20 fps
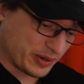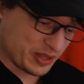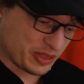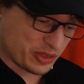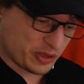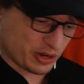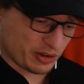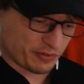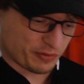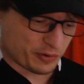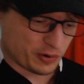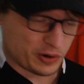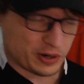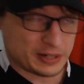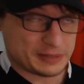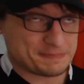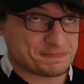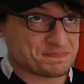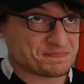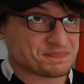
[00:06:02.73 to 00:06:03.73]
at
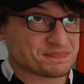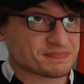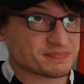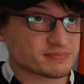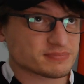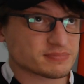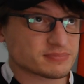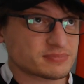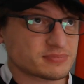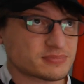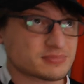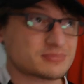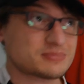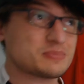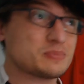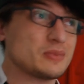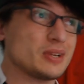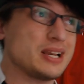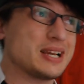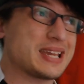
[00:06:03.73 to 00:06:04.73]
thirty-four,
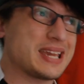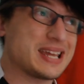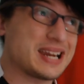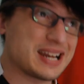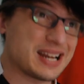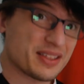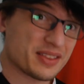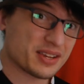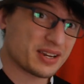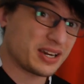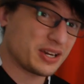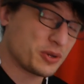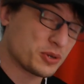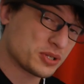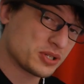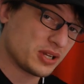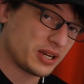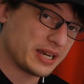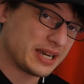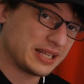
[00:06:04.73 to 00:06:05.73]
again, another guy
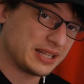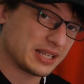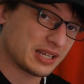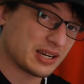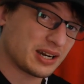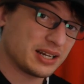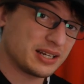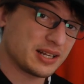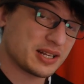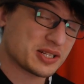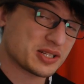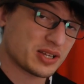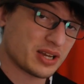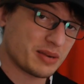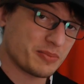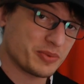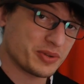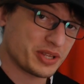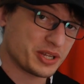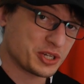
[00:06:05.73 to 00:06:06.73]
who's not had the kindest
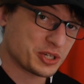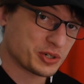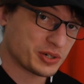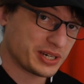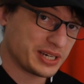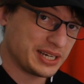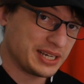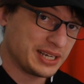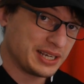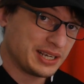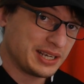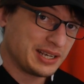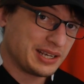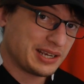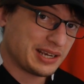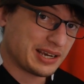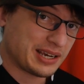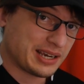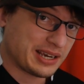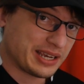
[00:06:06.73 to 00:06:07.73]
time with injury.
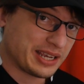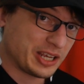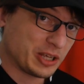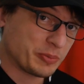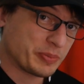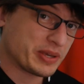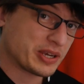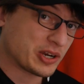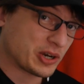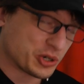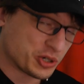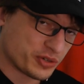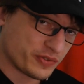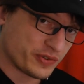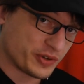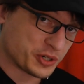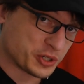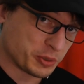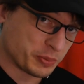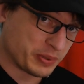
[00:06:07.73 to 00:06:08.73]
Uh, he'll be a
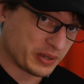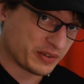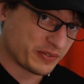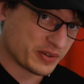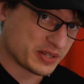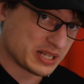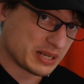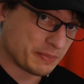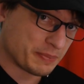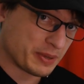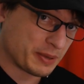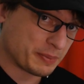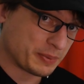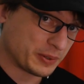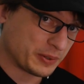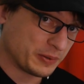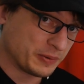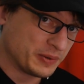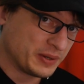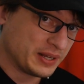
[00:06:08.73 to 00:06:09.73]
controversial pick for some
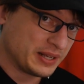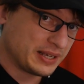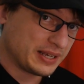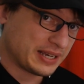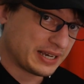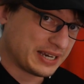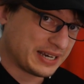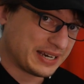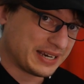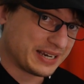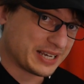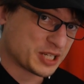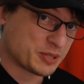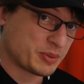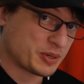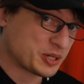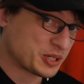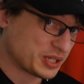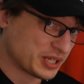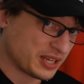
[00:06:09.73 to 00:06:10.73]
people, uh,
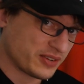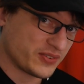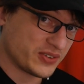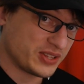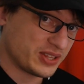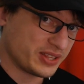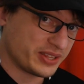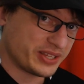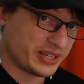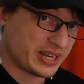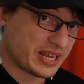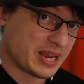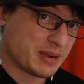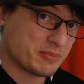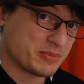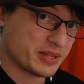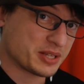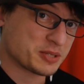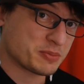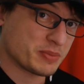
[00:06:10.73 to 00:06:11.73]
especially given the
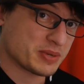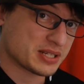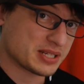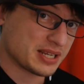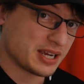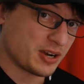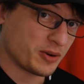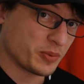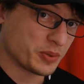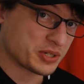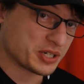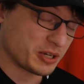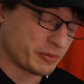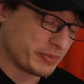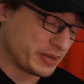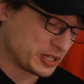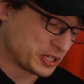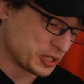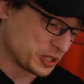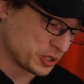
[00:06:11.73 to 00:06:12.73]
name that's missed out, which I'll
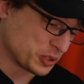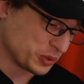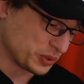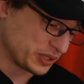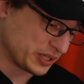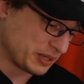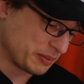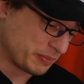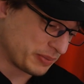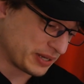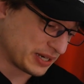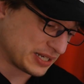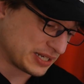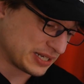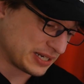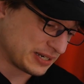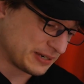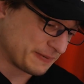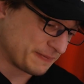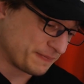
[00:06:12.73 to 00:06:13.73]
mention shortly. But
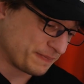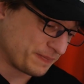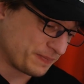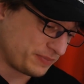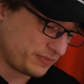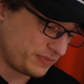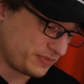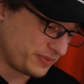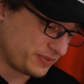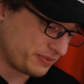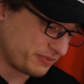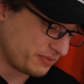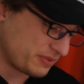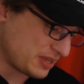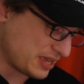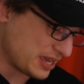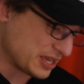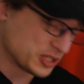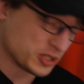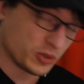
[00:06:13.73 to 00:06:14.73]
um,
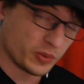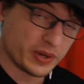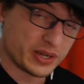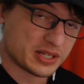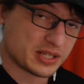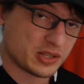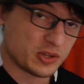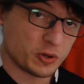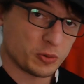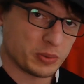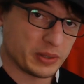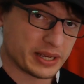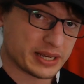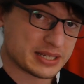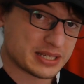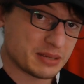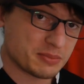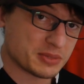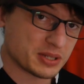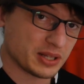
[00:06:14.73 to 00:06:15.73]
as always, the All
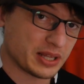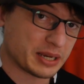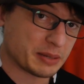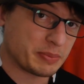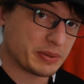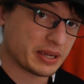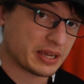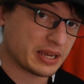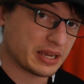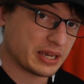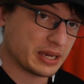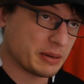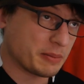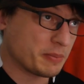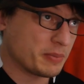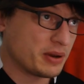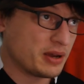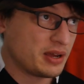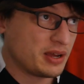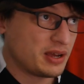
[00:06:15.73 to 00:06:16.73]
Blacks seem to like picking him